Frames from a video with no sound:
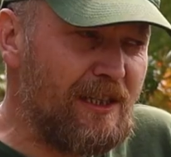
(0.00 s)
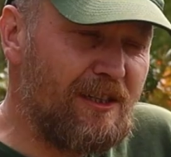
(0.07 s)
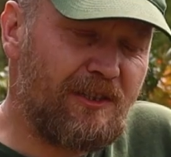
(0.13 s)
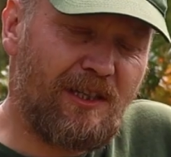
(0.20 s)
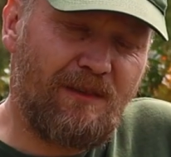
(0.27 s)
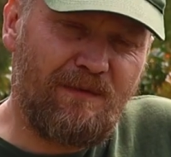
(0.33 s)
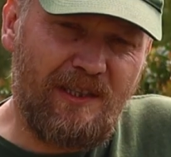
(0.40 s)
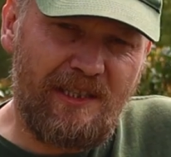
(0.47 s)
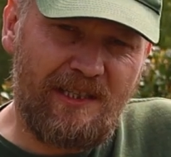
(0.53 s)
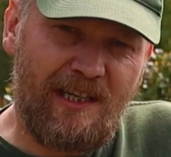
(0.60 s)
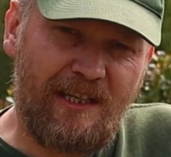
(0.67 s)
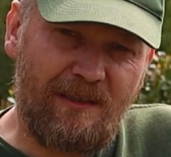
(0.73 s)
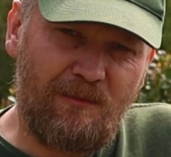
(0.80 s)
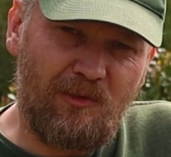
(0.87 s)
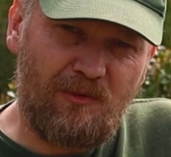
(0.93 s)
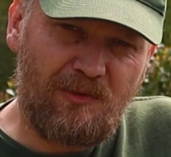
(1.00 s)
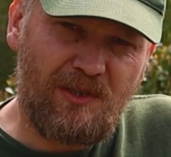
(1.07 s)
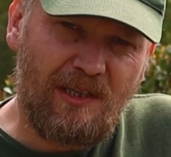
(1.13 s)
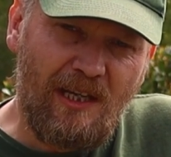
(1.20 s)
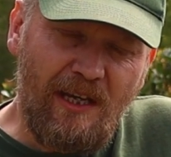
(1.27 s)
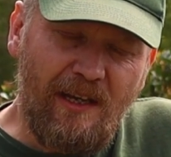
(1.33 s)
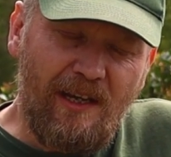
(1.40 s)
look at these animals.
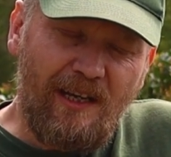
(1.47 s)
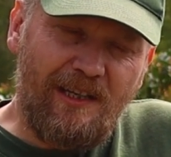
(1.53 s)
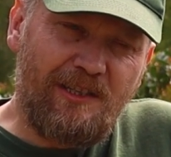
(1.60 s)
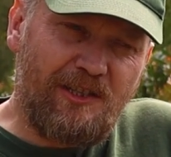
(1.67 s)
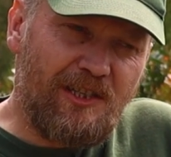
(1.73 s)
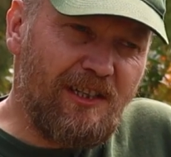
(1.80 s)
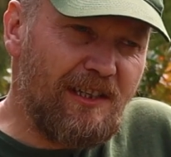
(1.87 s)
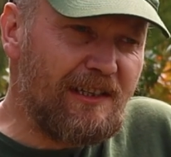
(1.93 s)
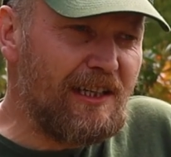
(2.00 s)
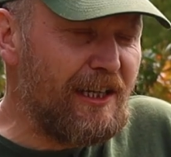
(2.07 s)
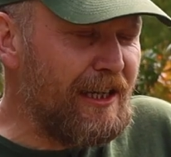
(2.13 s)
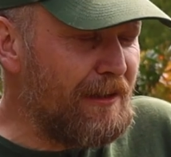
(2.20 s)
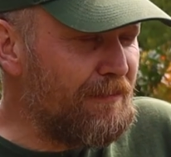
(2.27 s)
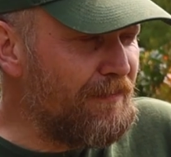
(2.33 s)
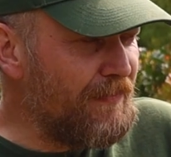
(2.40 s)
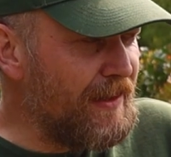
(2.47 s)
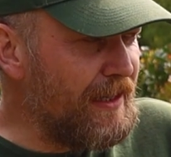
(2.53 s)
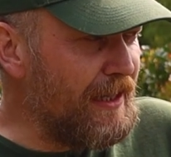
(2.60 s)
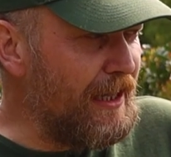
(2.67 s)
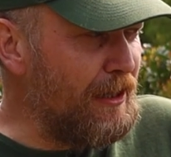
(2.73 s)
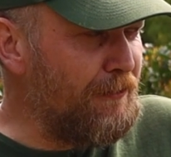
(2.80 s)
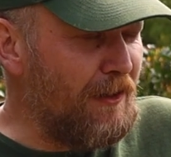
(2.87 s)
And certainly,
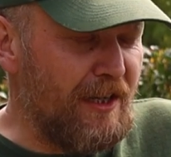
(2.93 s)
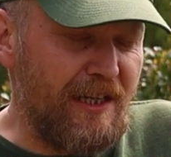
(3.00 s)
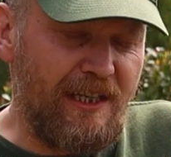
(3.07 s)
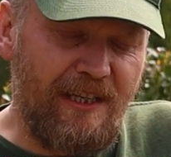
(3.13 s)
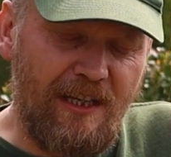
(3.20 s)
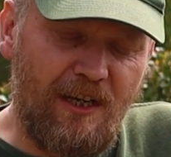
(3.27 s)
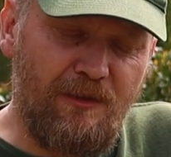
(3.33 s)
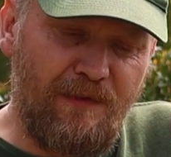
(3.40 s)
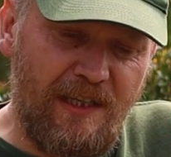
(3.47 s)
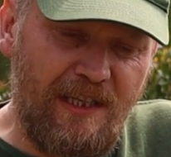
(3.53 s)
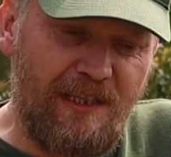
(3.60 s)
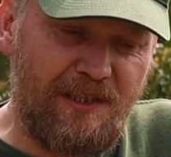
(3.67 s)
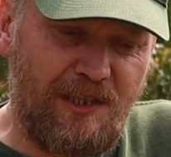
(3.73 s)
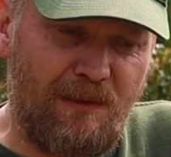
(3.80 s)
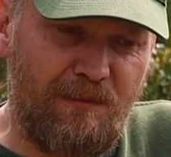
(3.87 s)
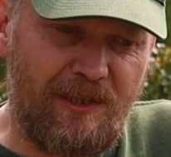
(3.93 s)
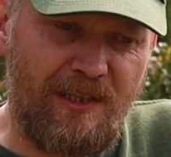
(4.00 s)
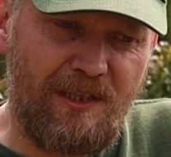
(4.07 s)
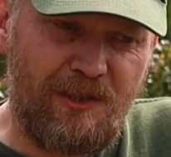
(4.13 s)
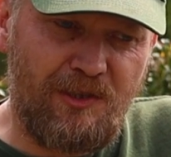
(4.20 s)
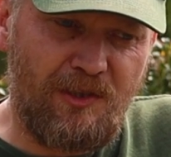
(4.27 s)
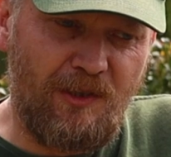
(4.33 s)
if I overhear someone
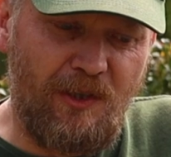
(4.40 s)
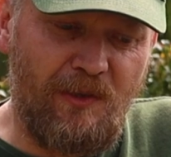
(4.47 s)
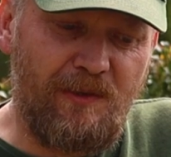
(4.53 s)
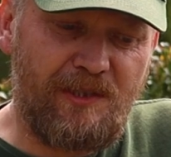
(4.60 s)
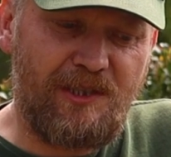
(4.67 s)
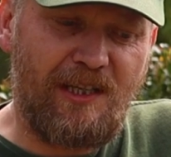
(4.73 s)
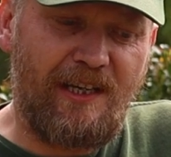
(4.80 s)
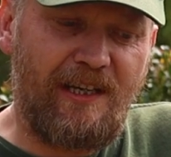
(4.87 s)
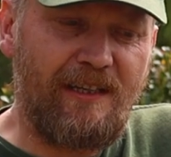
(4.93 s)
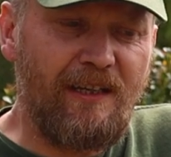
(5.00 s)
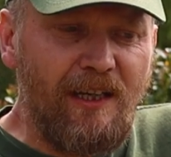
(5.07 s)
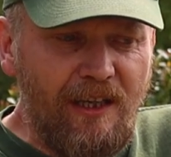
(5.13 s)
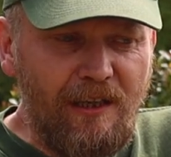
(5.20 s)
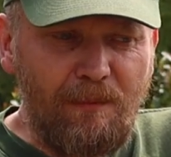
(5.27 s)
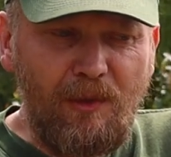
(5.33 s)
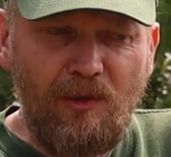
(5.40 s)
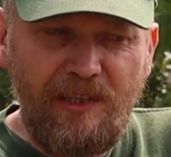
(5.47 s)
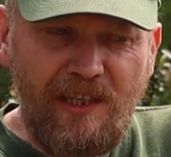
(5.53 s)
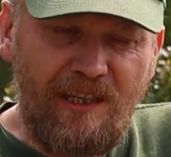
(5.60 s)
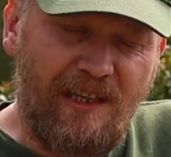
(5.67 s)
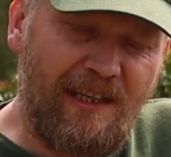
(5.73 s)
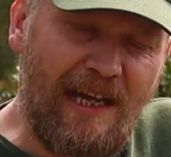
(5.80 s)
at a zoo
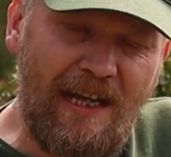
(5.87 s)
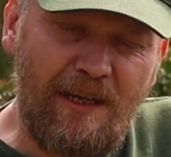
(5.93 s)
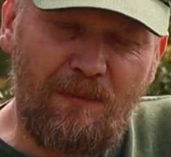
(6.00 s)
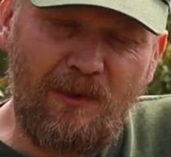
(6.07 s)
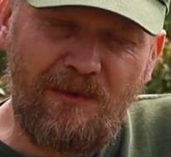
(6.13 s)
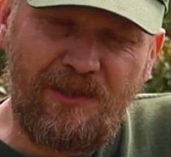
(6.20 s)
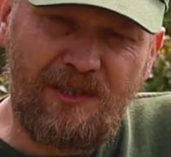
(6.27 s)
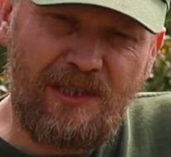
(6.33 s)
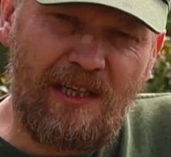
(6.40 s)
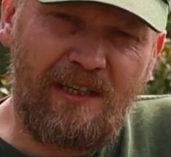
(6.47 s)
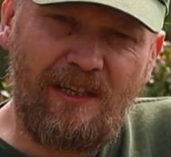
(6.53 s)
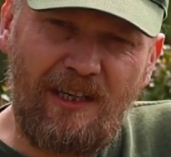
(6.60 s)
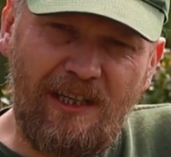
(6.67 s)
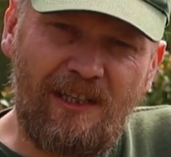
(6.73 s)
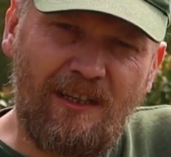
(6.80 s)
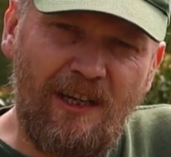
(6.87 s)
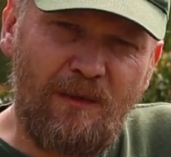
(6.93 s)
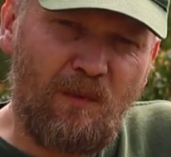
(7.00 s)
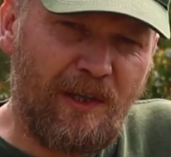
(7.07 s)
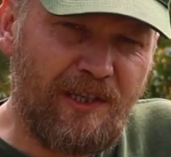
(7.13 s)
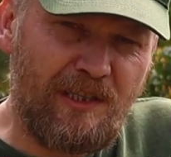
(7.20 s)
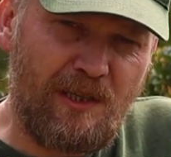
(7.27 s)
pointing at an animal and saying, I'd like
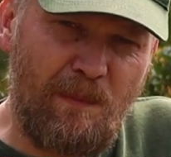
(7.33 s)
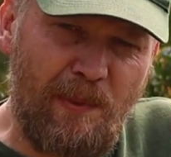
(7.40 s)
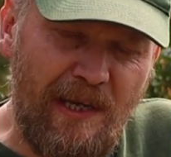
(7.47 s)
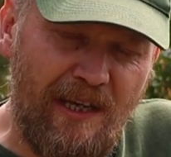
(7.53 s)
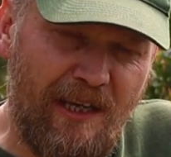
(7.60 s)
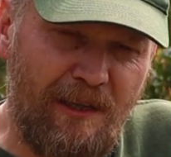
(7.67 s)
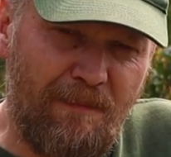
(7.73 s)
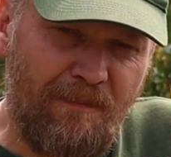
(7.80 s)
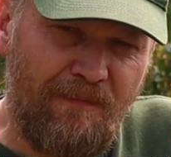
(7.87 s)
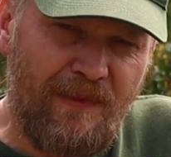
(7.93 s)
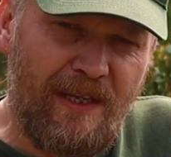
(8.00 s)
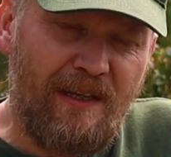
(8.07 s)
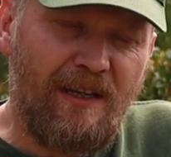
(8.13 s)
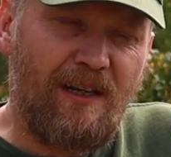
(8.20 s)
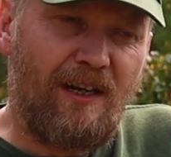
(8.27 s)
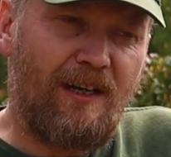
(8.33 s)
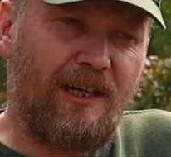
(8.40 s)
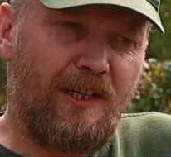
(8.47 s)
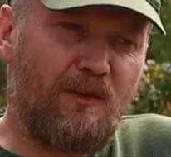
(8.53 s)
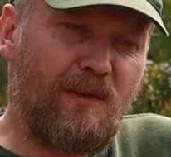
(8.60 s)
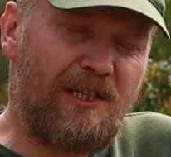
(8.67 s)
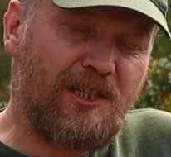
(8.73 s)
one as a pet,
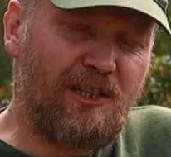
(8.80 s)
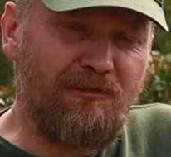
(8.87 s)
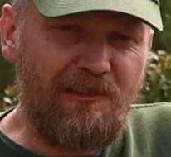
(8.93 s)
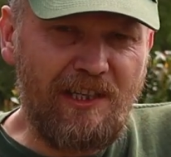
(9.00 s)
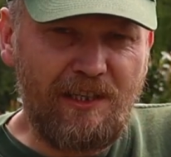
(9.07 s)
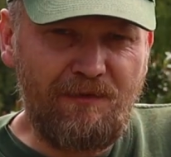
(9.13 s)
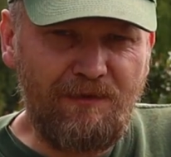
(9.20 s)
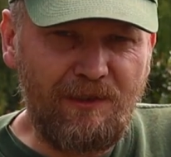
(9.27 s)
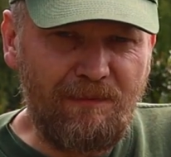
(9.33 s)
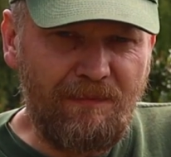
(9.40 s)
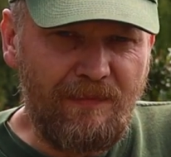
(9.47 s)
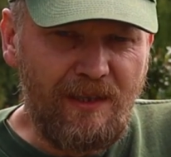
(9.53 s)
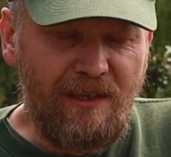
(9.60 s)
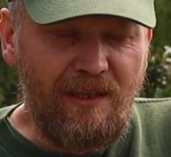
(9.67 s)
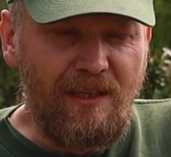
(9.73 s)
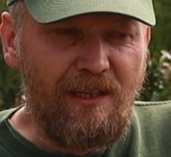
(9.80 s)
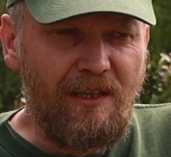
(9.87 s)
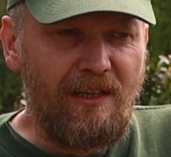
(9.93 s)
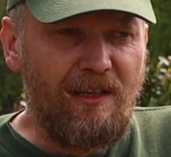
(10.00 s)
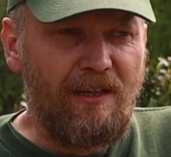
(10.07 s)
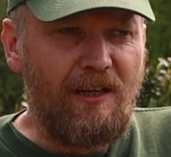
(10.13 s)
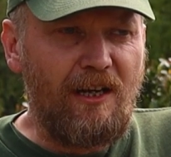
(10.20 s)
I always correct them.
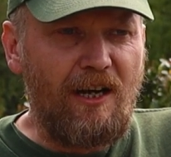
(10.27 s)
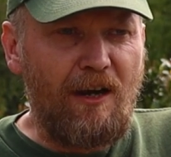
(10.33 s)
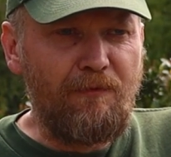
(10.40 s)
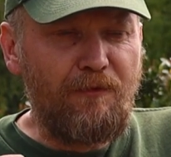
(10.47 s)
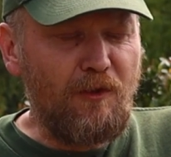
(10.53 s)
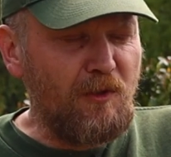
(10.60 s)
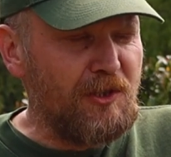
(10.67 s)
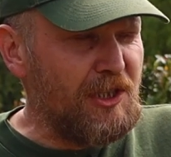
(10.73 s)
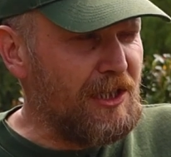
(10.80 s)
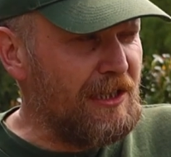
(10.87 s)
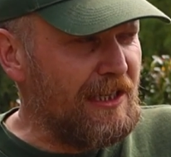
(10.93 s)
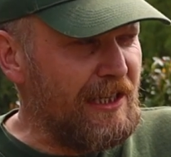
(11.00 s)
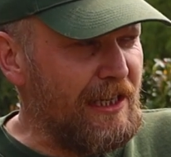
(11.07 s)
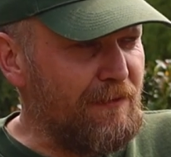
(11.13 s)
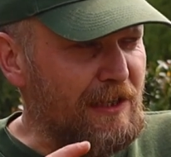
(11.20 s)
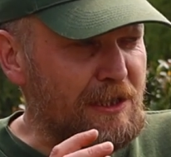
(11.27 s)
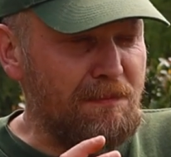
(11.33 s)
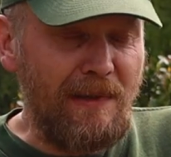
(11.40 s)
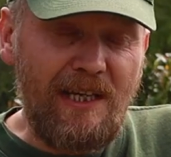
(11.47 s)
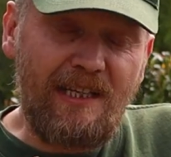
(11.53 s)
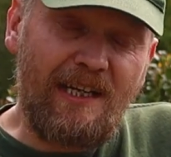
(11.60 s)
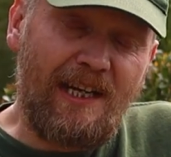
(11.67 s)
Unfortunately, there's
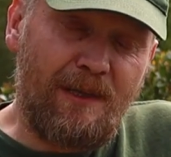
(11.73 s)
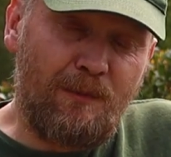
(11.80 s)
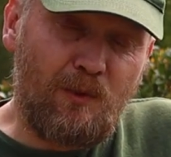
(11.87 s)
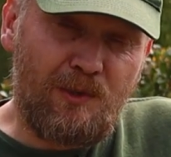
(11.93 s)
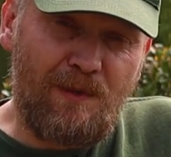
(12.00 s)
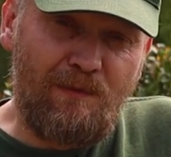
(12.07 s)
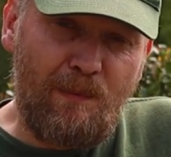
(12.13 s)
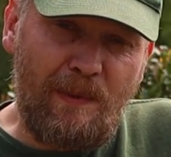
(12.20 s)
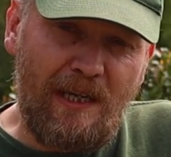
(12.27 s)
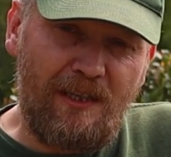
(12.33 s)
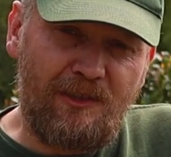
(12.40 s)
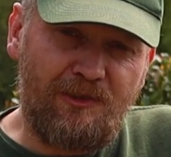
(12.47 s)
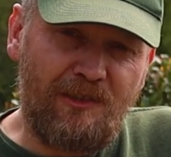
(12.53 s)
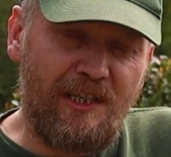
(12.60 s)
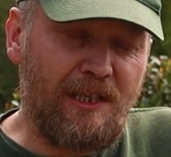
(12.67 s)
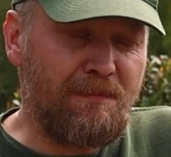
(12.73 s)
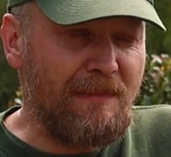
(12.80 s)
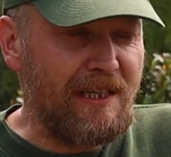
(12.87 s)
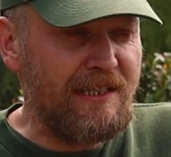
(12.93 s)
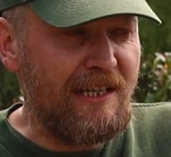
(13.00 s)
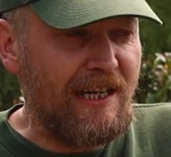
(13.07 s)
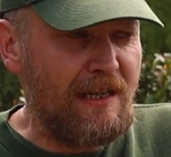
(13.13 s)
many animals in the pet trade.
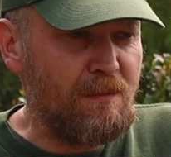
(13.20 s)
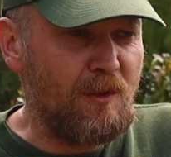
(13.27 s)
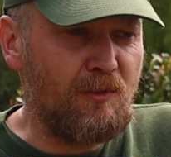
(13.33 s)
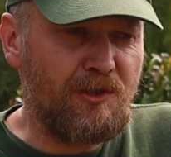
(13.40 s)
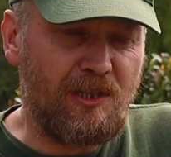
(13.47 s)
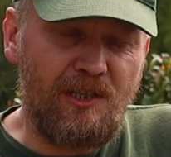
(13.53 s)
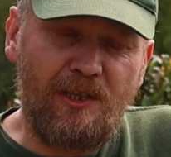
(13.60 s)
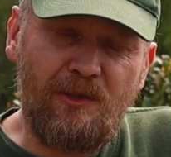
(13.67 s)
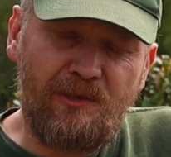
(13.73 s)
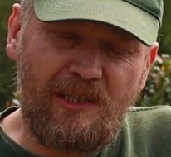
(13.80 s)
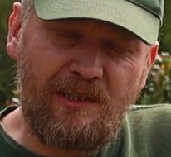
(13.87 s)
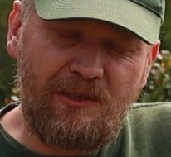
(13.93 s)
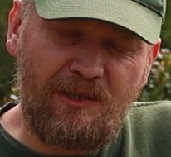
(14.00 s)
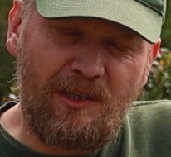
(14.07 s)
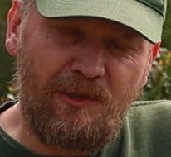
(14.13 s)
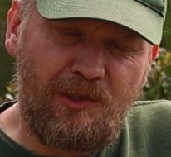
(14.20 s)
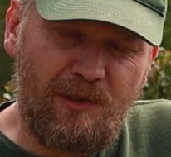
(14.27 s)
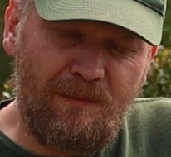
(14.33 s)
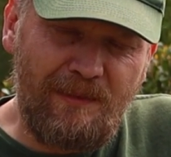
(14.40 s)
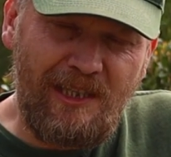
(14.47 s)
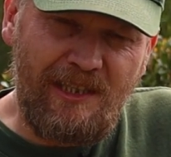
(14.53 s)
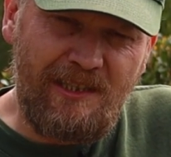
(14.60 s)
Many animals are used in social
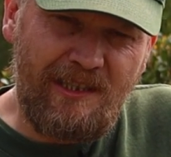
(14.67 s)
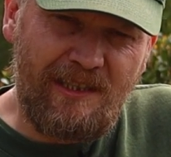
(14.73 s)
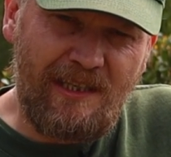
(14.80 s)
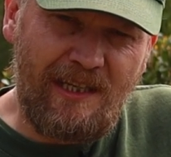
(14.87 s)
media